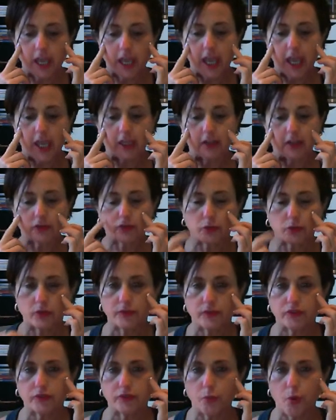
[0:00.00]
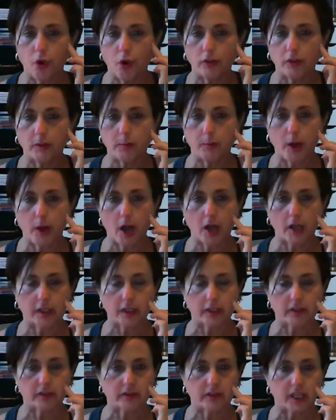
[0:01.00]
and sort of swollen
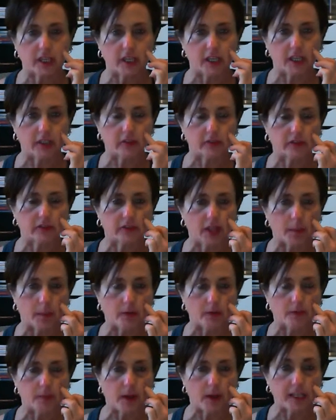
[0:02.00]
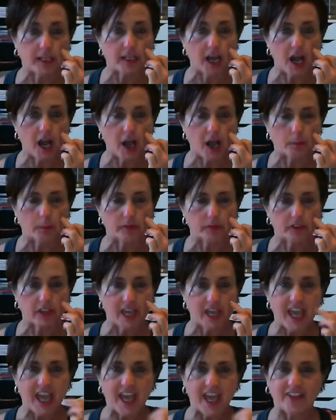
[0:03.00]
pockets in some of my gums,
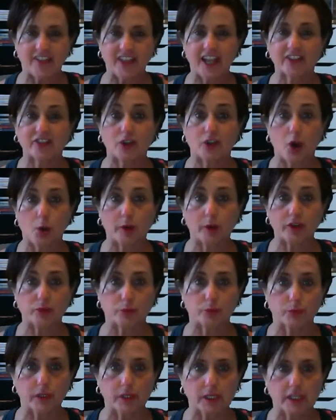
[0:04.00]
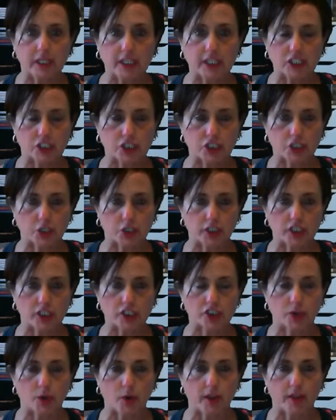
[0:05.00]
and that's always really concerning.
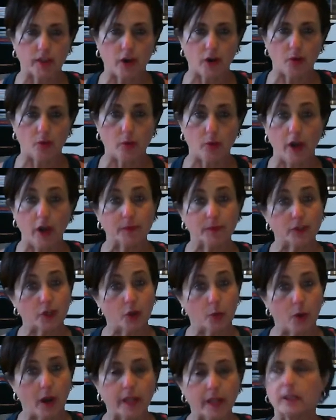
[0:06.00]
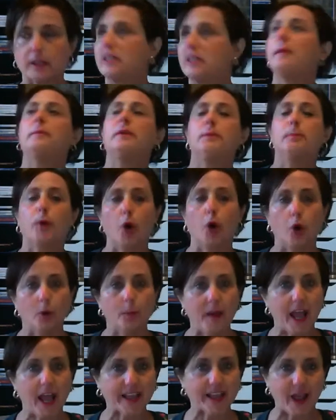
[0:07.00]
So I thought, well, you know what? Let me pull
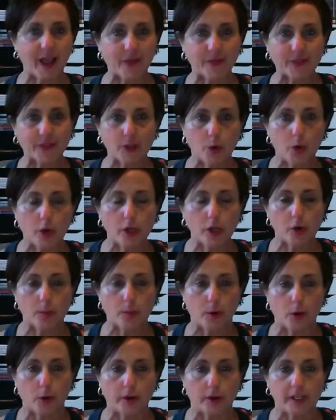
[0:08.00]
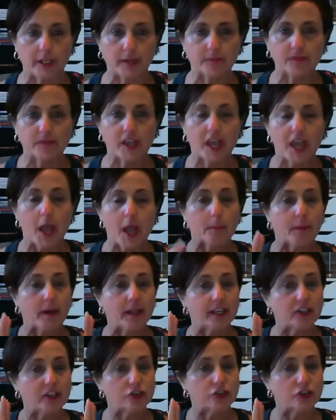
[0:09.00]
back out the oil pulling. But it